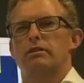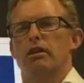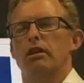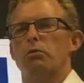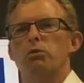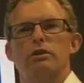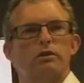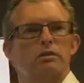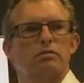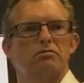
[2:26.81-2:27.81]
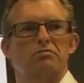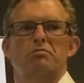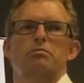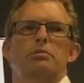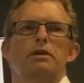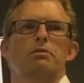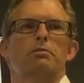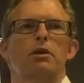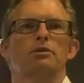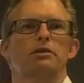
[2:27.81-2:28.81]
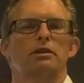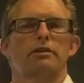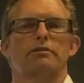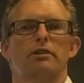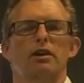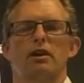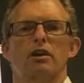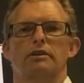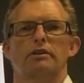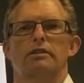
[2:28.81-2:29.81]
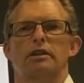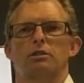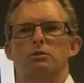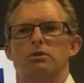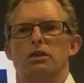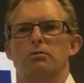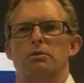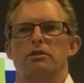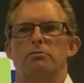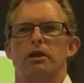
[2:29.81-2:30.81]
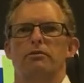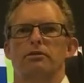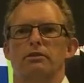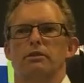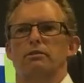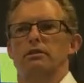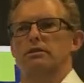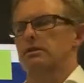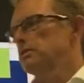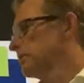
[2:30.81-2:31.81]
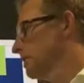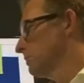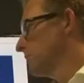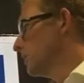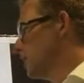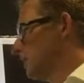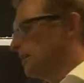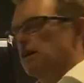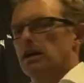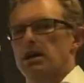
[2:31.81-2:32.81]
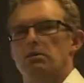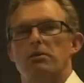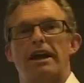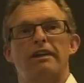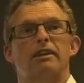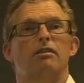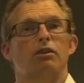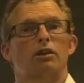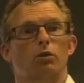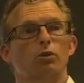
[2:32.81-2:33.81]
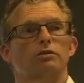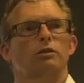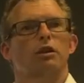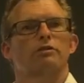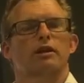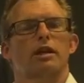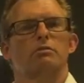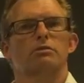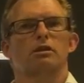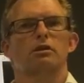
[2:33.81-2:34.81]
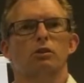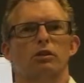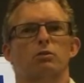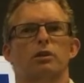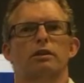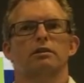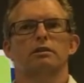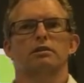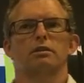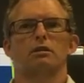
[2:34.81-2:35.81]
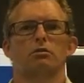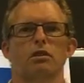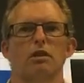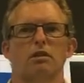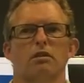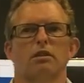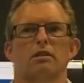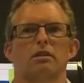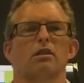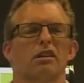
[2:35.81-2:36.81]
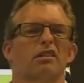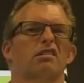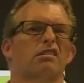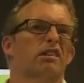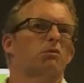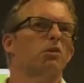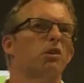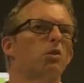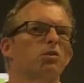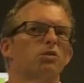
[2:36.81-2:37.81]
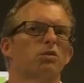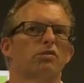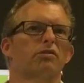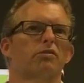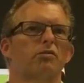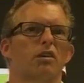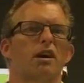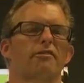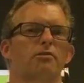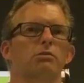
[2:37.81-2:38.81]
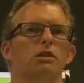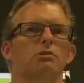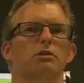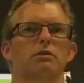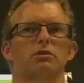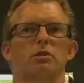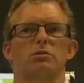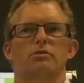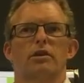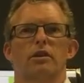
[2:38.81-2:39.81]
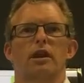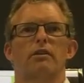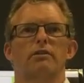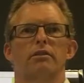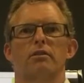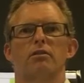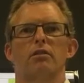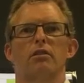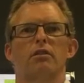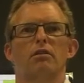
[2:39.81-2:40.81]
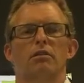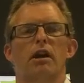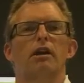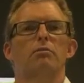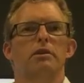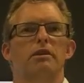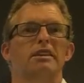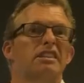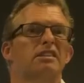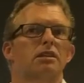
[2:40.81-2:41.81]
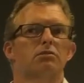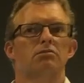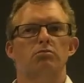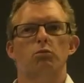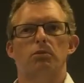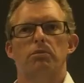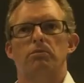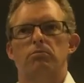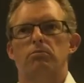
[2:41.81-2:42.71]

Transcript: I wouldn't be proposing it if I didn't think it was going to be a benefit to the rest of the team. And it also overcomes a lot of the weaknesses that I think we all sort of are familiar with in terms of our current existing WIP